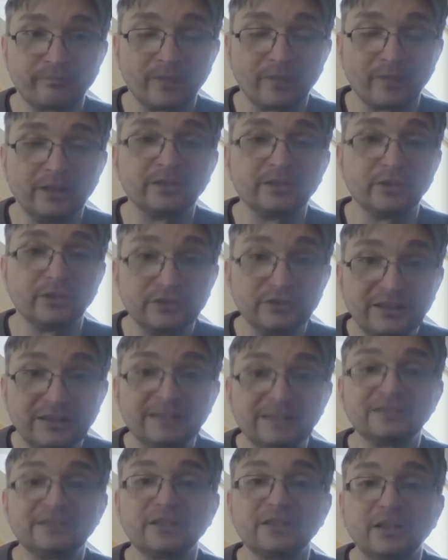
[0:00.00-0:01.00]

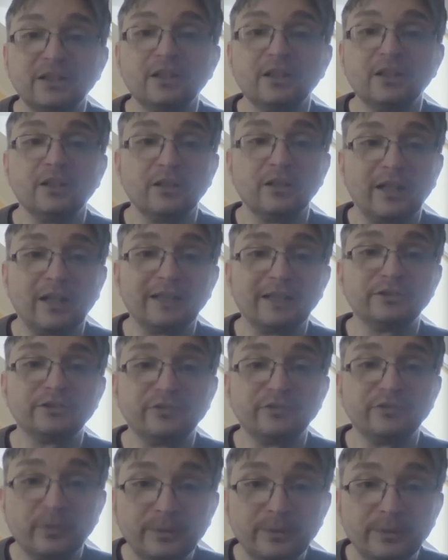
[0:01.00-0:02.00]
contains
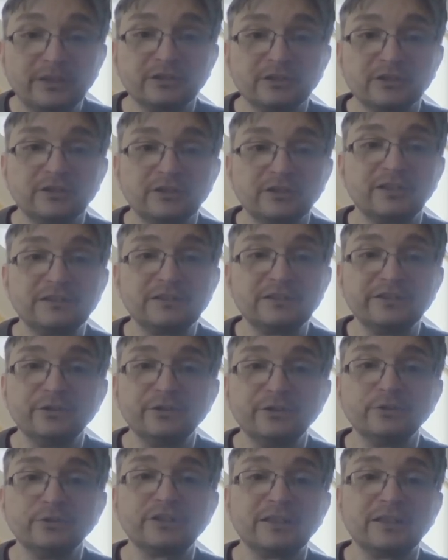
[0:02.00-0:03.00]
hydrophobic
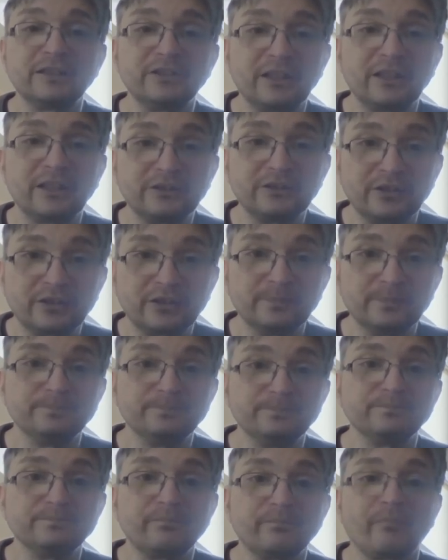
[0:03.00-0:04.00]
residues, and the other
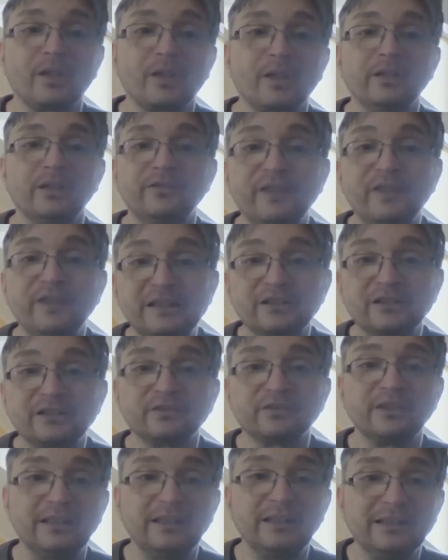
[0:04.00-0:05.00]
face of the
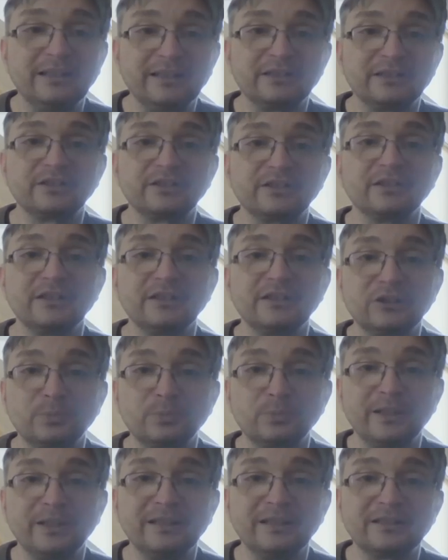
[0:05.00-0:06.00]
helix
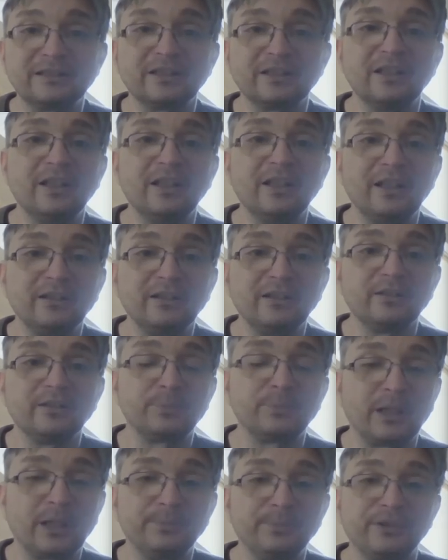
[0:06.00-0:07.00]
displays
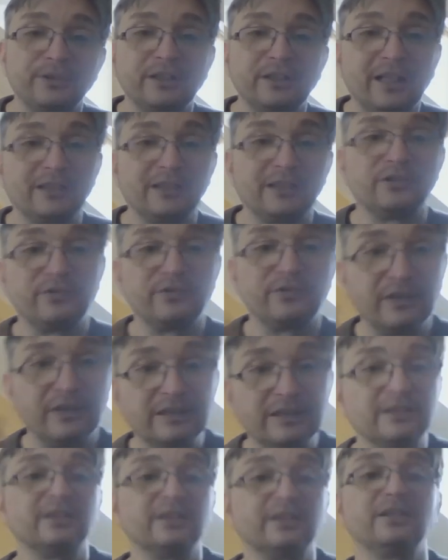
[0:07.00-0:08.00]
primary hydrophilic
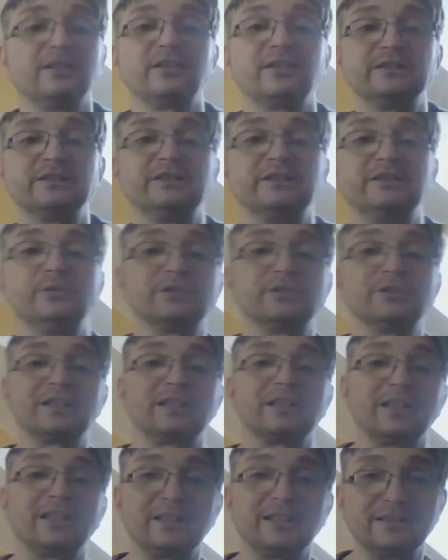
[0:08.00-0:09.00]
residues like
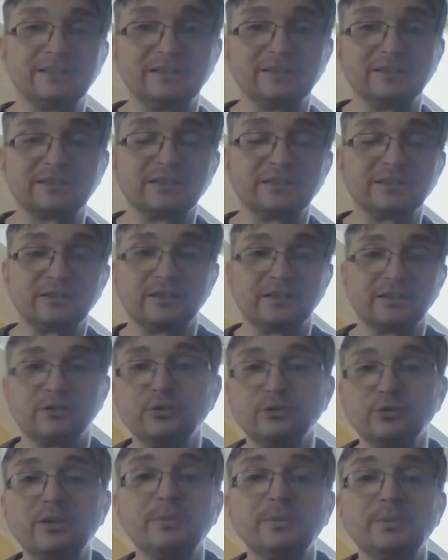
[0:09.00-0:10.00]
lysines and
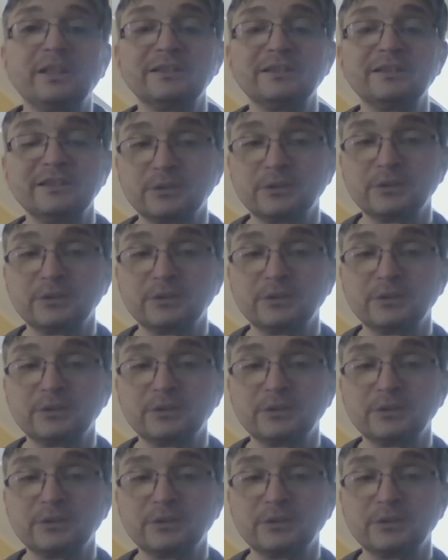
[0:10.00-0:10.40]
glutamic acid.